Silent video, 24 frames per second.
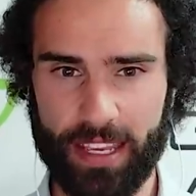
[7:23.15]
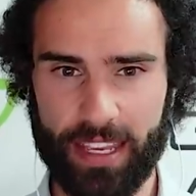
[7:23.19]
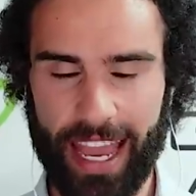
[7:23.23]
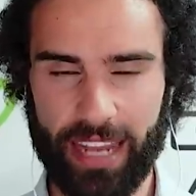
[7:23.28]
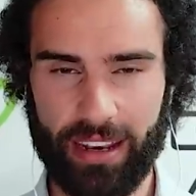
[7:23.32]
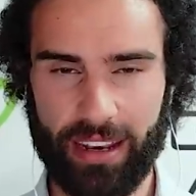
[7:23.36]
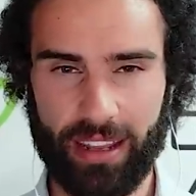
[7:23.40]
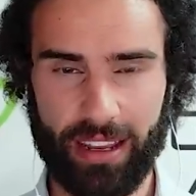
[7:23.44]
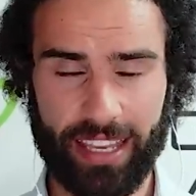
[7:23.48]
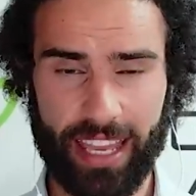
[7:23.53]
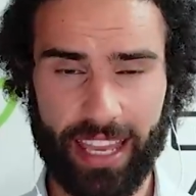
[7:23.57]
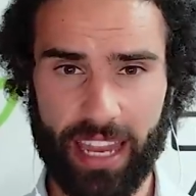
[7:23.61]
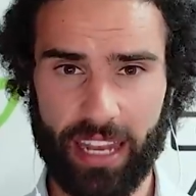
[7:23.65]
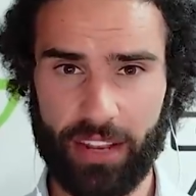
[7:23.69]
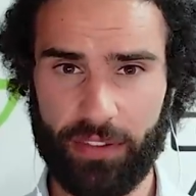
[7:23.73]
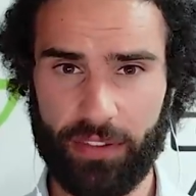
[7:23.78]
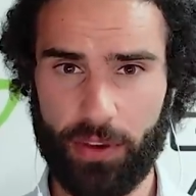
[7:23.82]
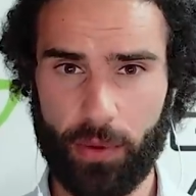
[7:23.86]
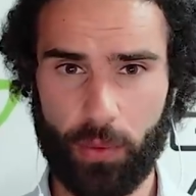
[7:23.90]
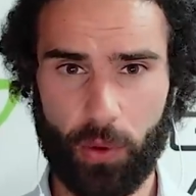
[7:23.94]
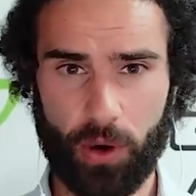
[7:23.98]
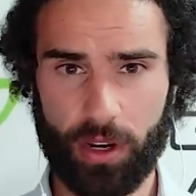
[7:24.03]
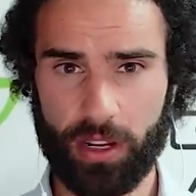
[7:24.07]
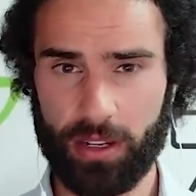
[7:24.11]
And again, if
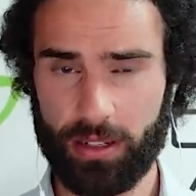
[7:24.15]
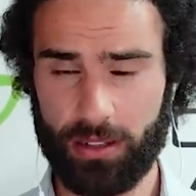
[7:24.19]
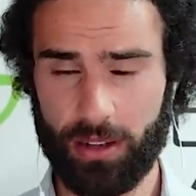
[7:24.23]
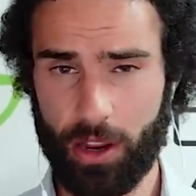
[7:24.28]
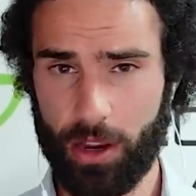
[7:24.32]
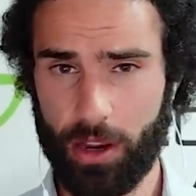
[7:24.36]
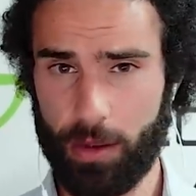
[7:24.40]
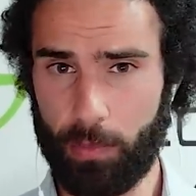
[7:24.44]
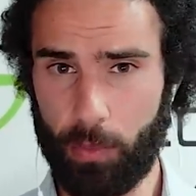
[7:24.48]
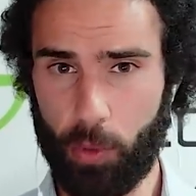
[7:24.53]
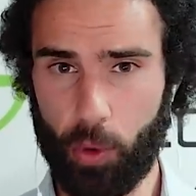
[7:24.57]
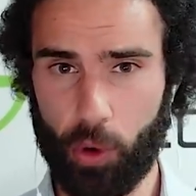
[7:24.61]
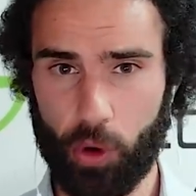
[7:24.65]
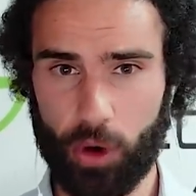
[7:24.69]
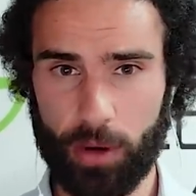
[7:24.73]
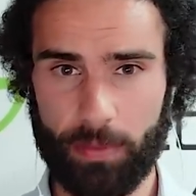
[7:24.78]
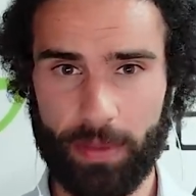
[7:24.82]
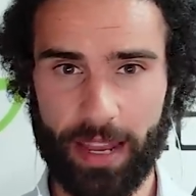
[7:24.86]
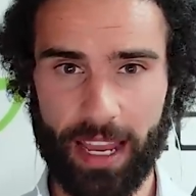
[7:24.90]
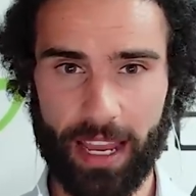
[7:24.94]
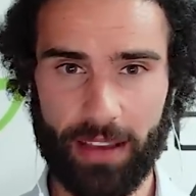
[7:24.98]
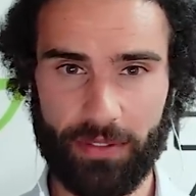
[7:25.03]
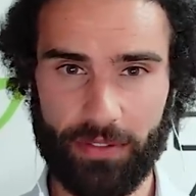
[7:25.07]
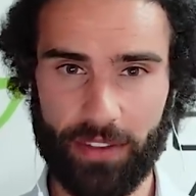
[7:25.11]
you want to know more
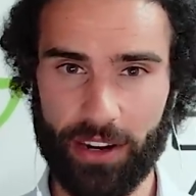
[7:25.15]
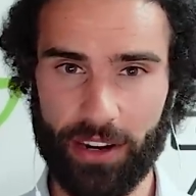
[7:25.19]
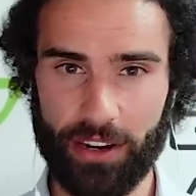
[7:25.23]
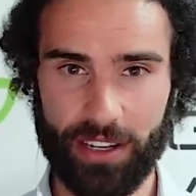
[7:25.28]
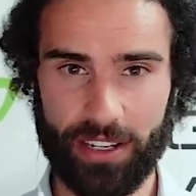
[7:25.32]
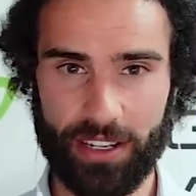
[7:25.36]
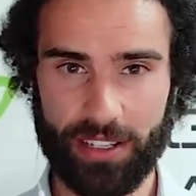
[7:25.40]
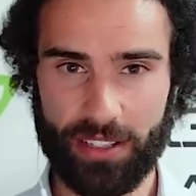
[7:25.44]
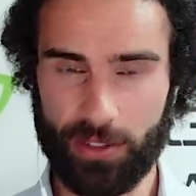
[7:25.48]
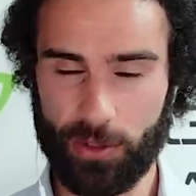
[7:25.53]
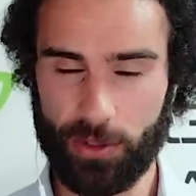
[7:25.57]
about various